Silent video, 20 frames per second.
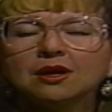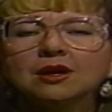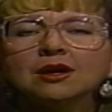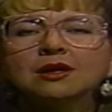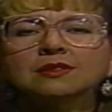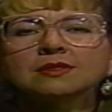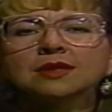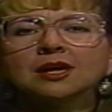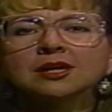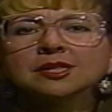
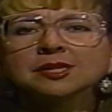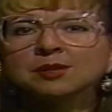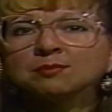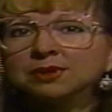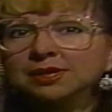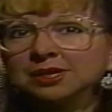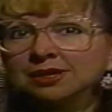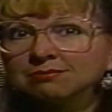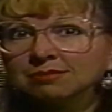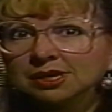That's
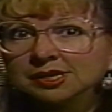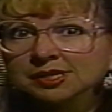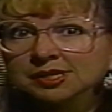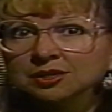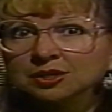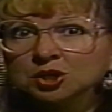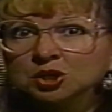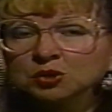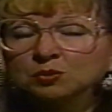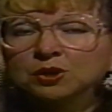simply a
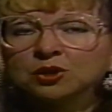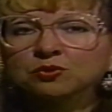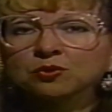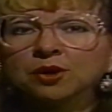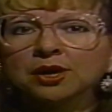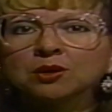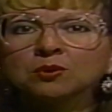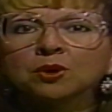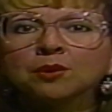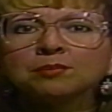message. We
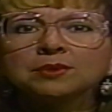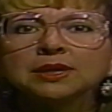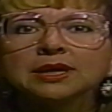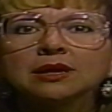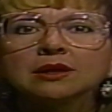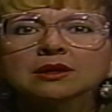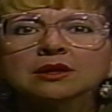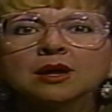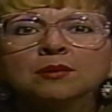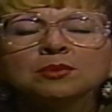try to update it
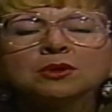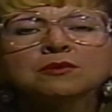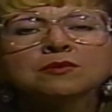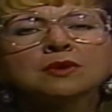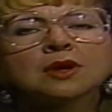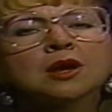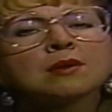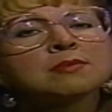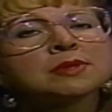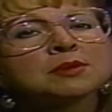a couple of
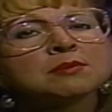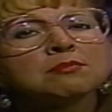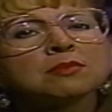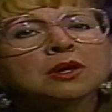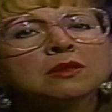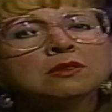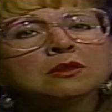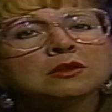times a month